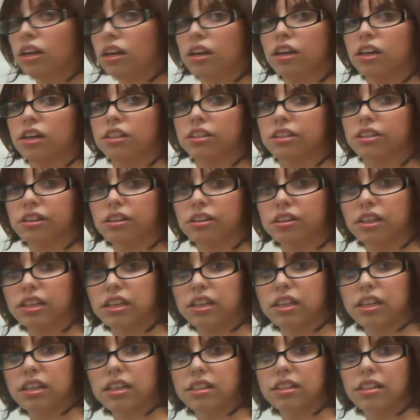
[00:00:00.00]
So
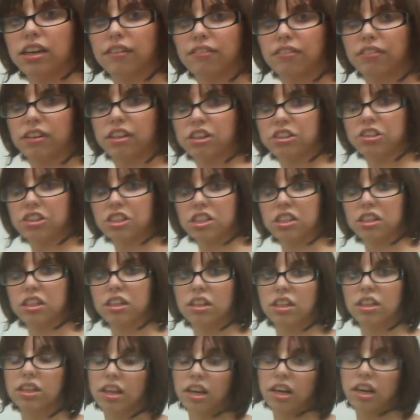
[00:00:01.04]
the definition
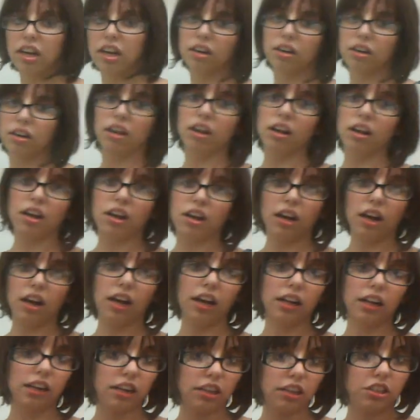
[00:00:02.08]
that
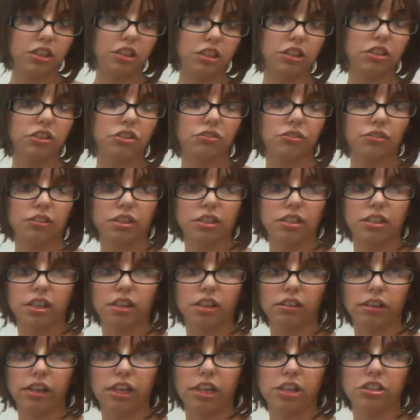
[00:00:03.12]
I like to use for
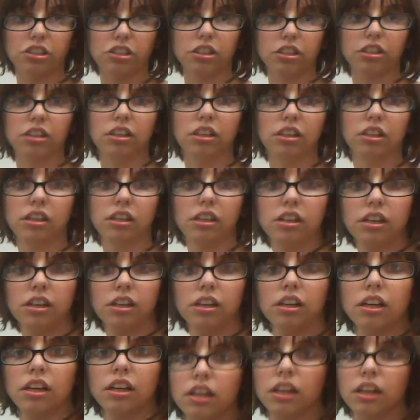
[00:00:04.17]
acceleration
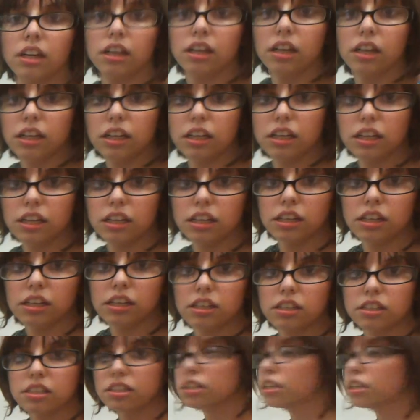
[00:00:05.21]

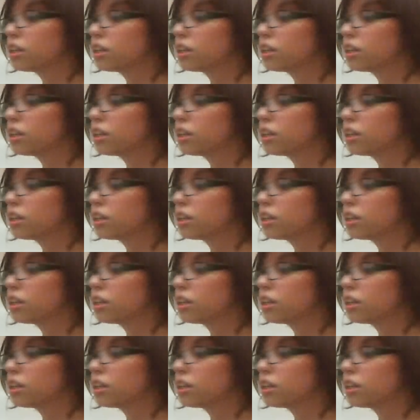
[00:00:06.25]
is